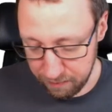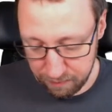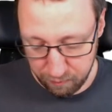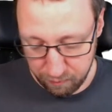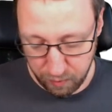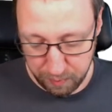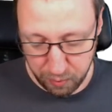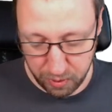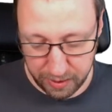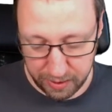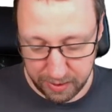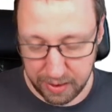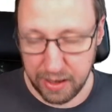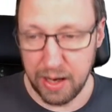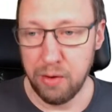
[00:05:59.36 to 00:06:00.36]
We put an
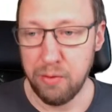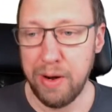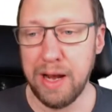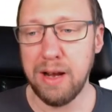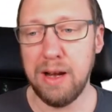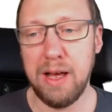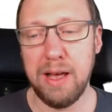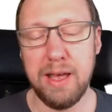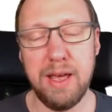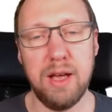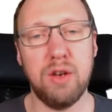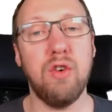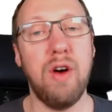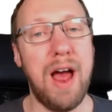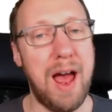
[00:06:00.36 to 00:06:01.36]
irregular here
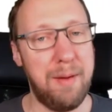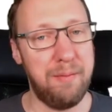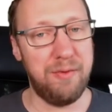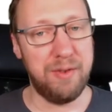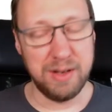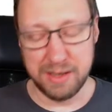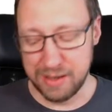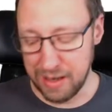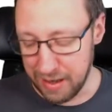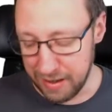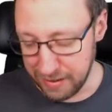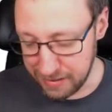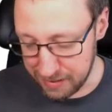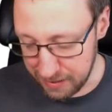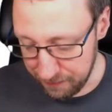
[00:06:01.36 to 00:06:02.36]
to
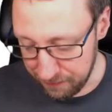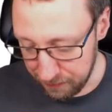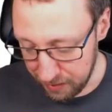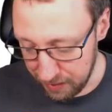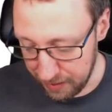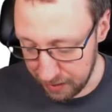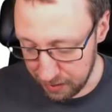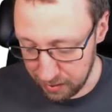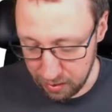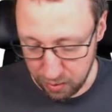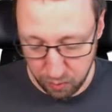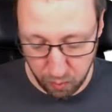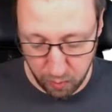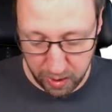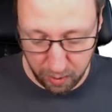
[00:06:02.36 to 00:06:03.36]
emphasize that we are